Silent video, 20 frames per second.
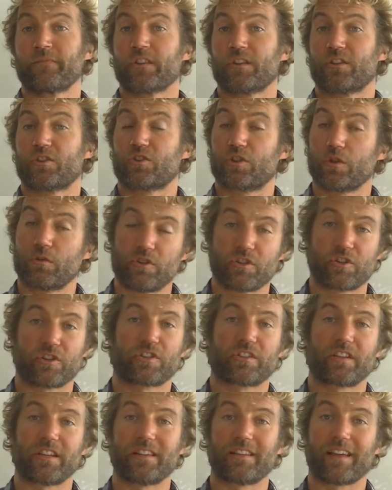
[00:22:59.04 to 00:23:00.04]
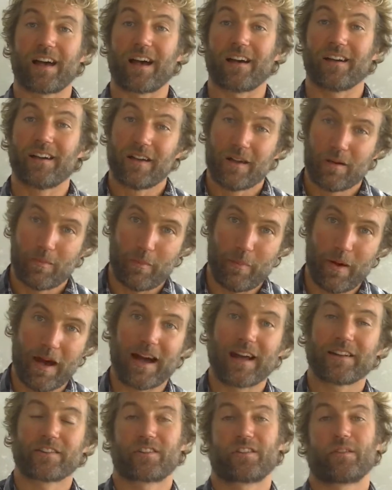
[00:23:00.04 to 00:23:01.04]
As soon as you see that,
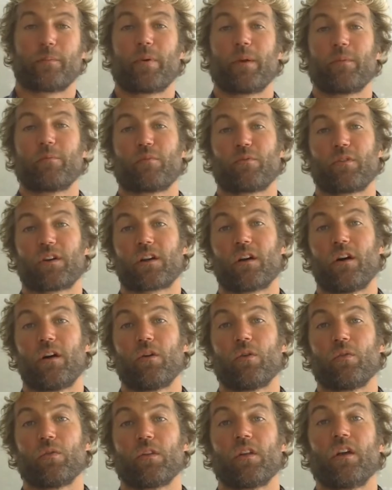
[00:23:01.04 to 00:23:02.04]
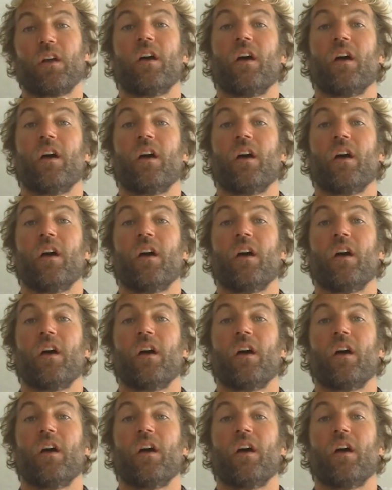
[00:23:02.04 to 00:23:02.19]
patch the pinprick hole